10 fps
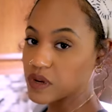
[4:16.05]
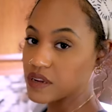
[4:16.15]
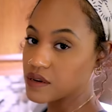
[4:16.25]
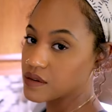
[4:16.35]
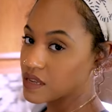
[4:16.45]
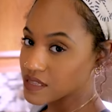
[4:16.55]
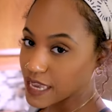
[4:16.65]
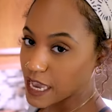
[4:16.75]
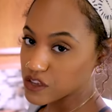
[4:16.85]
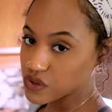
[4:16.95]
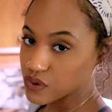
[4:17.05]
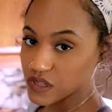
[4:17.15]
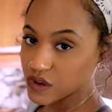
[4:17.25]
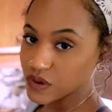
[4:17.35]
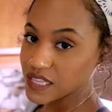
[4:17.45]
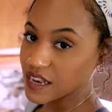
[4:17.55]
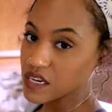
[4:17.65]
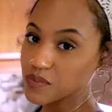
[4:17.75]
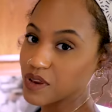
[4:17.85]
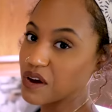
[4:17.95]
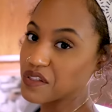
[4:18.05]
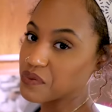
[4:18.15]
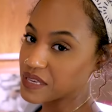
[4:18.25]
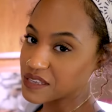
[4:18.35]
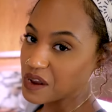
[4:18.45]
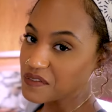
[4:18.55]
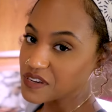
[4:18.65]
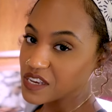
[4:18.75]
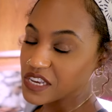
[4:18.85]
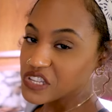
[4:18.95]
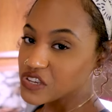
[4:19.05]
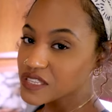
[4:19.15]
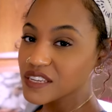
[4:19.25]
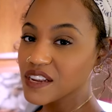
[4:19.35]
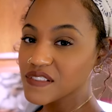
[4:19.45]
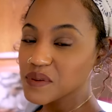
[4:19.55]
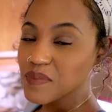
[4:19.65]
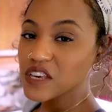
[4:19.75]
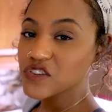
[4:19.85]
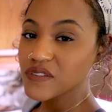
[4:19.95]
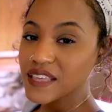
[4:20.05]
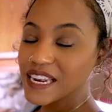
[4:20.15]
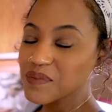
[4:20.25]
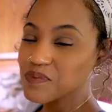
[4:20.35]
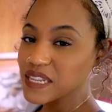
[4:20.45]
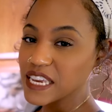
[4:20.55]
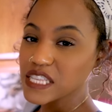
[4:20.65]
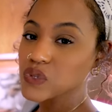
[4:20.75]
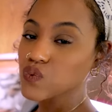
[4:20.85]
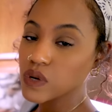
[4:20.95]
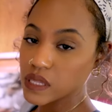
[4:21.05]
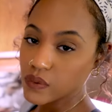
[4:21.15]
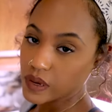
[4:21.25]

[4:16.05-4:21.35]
but cashew, so it's not gonna be all the way soft. Just enough to make sure that it blends really